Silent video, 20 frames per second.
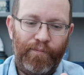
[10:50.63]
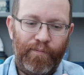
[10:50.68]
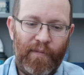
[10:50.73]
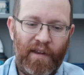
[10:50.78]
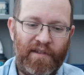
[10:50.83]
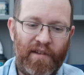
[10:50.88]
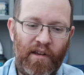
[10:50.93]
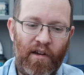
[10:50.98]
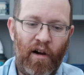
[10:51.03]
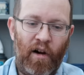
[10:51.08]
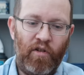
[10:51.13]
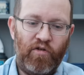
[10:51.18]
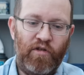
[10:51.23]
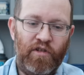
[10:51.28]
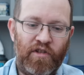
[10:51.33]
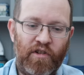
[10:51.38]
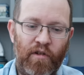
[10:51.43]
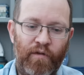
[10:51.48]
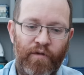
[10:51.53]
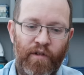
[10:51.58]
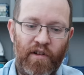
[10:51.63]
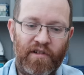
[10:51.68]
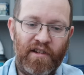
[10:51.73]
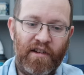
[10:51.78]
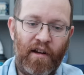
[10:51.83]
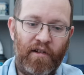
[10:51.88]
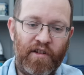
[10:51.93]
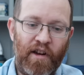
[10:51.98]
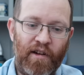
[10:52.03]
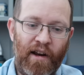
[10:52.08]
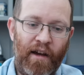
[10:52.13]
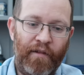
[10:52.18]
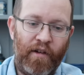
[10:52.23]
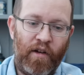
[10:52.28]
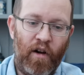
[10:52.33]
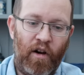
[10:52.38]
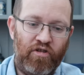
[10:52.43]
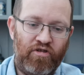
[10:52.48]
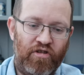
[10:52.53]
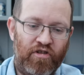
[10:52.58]
it's a cartridge converter. Now, I don't have a
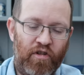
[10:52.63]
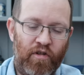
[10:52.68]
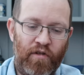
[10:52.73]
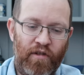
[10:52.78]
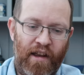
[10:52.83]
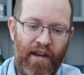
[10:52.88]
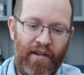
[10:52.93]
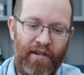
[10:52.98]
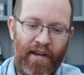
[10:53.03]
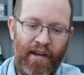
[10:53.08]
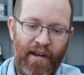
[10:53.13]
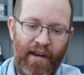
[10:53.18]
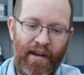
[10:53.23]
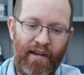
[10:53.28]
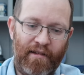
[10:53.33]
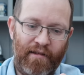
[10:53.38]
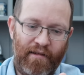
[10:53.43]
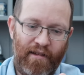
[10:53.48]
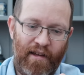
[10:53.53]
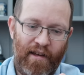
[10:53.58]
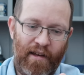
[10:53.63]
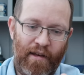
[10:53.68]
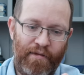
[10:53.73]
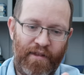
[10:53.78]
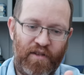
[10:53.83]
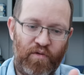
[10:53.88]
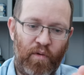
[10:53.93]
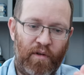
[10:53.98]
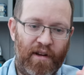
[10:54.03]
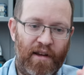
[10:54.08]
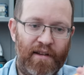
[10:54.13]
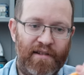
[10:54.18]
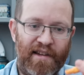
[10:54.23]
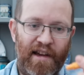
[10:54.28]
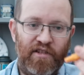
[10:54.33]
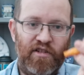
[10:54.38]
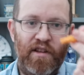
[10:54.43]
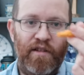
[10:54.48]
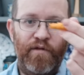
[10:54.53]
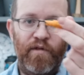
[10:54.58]
cartridge in here. Um, this one is
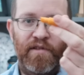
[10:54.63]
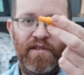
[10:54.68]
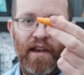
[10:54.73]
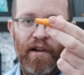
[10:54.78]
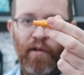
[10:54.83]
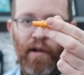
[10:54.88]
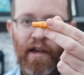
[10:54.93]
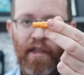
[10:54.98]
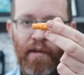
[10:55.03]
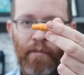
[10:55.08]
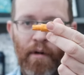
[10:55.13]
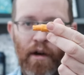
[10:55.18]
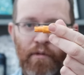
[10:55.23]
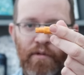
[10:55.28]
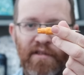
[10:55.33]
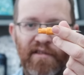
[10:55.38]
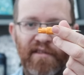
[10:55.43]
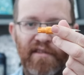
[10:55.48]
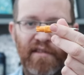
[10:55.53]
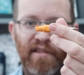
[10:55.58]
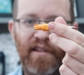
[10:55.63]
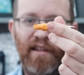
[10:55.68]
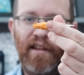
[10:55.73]
actually for sale at the moment.